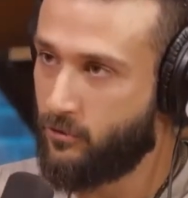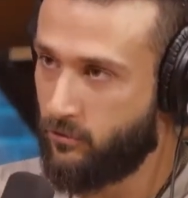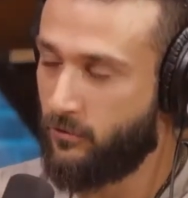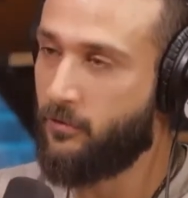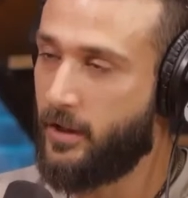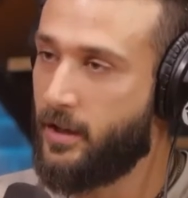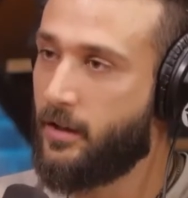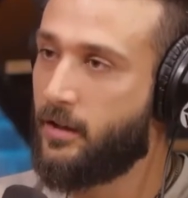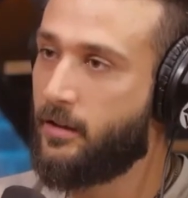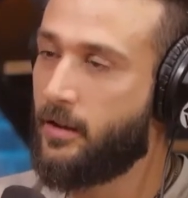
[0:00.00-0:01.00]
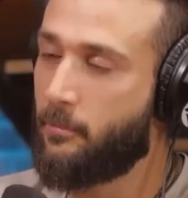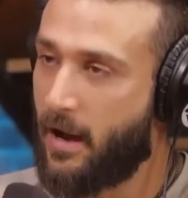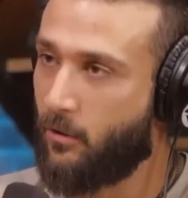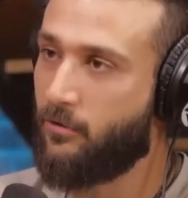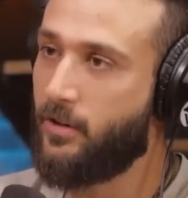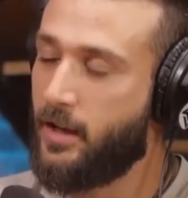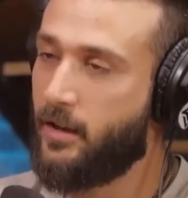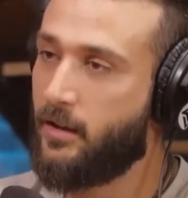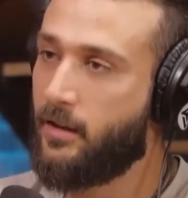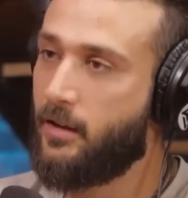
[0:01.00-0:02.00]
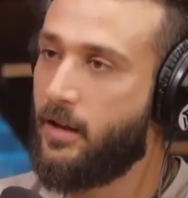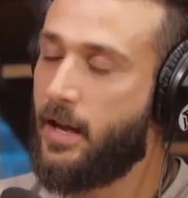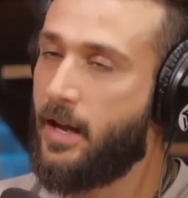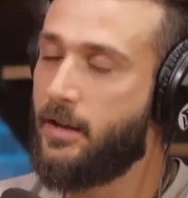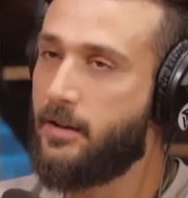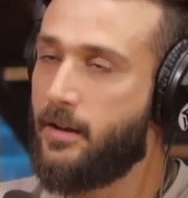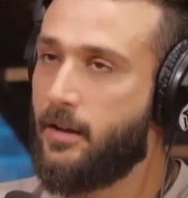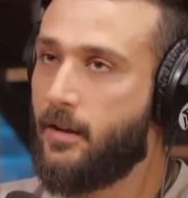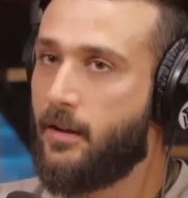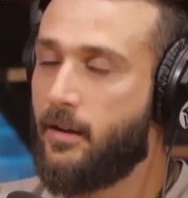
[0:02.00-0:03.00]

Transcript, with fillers: truthfully, like powerfully? And